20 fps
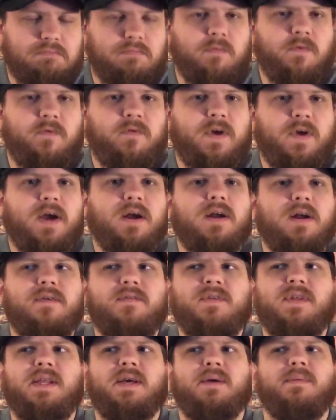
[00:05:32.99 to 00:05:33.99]
Fair
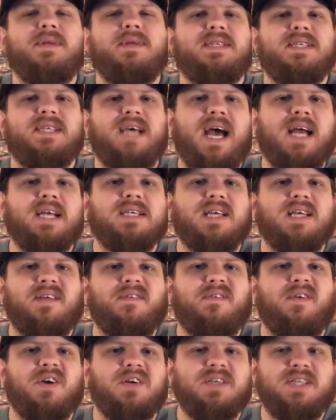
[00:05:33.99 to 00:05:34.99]
enough to them. This is actually
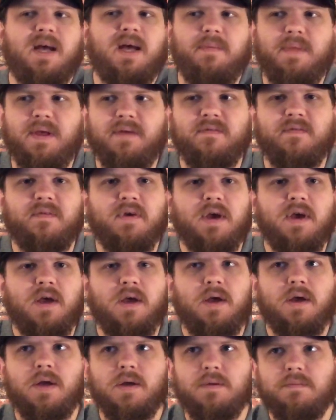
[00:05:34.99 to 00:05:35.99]
the first time they've
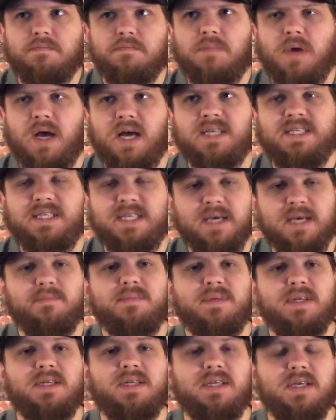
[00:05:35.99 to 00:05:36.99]

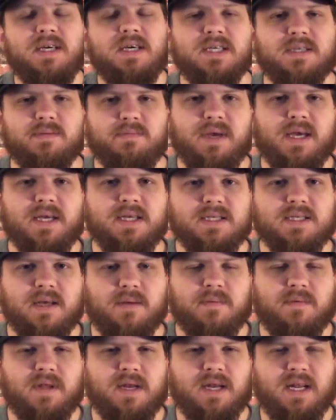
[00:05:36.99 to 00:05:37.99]
attempted to explain
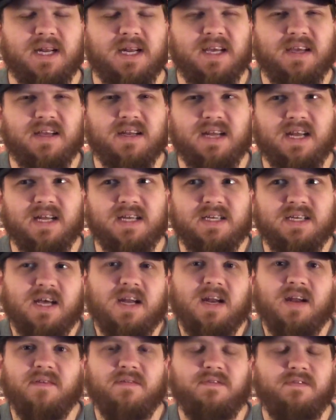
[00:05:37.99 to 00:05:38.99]
something and
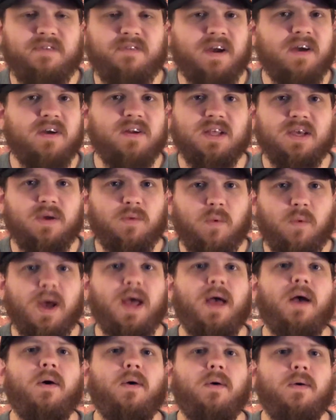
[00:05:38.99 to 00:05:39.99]
done it fairly
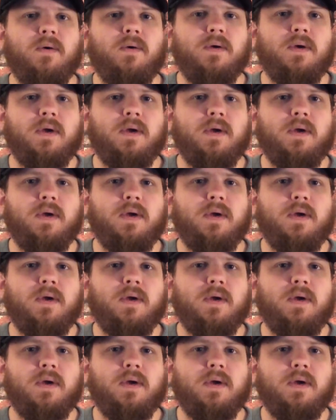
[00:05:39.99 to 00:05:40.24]
well.